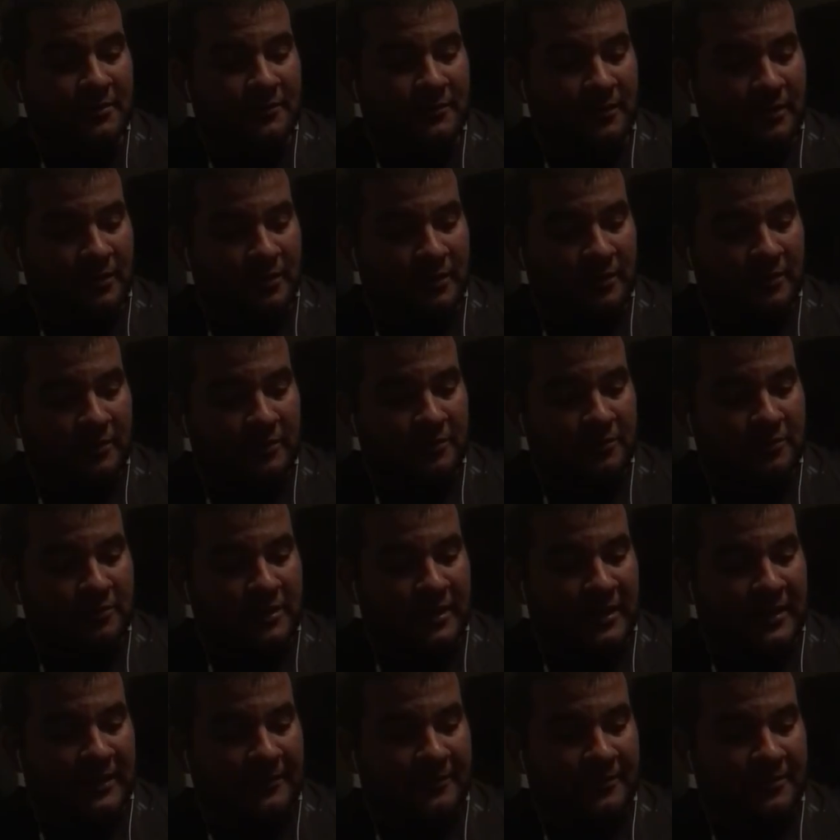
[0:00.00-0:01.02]
for the new
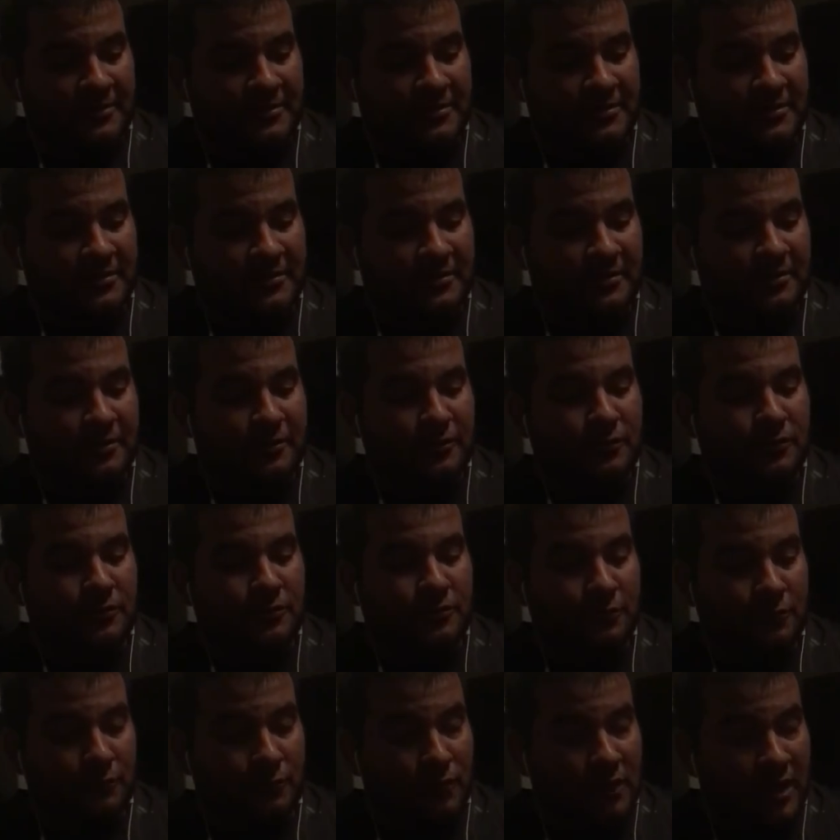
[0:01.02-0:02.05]
drivers.
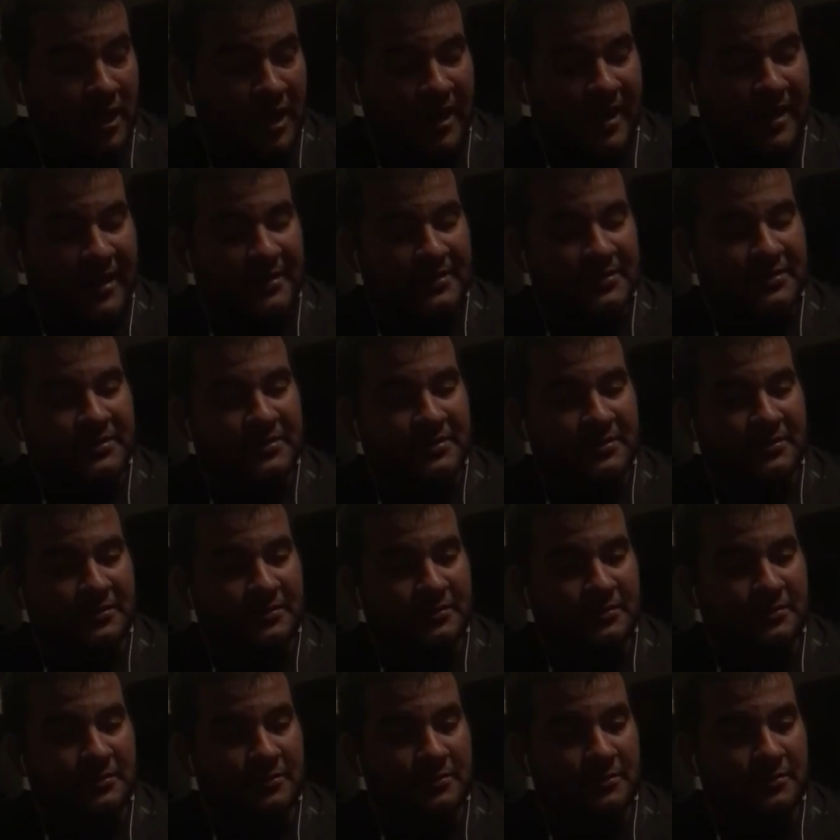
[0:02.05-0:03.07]
Do not
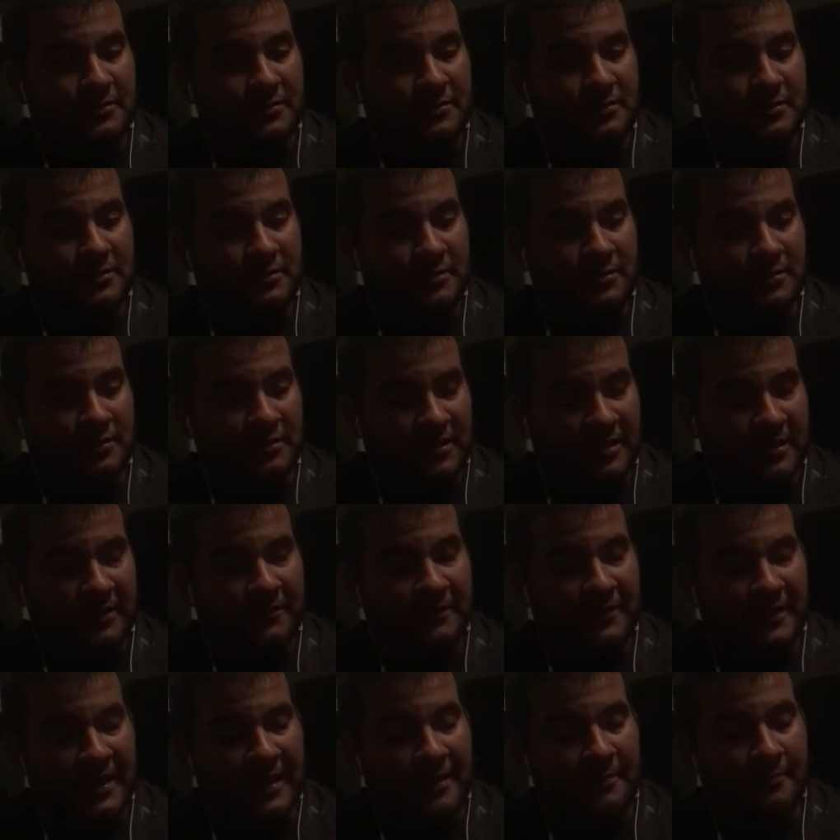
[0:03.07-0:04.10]

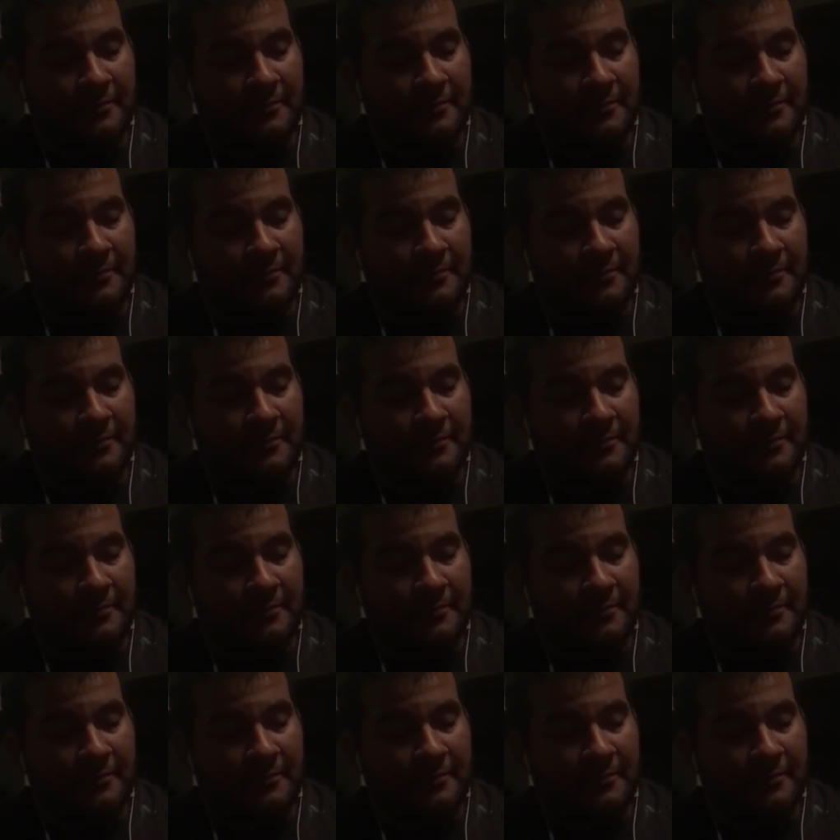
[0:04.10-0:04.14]
give that